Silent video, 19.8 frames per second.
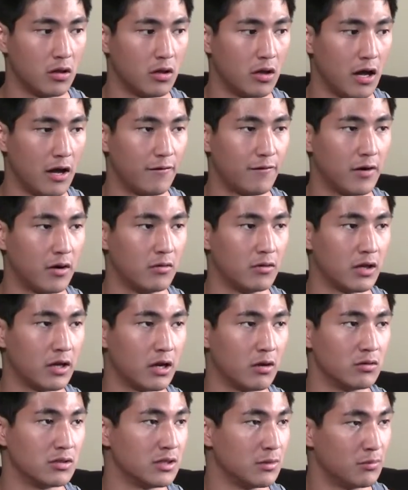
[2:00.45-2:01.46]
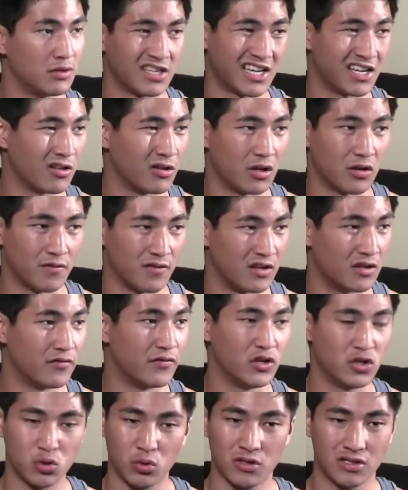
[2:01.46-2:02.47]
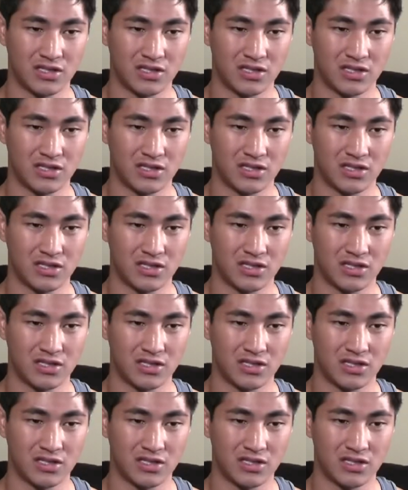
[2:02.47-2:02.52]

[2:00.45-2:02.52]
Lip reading: I found that I was able to get a lot of individual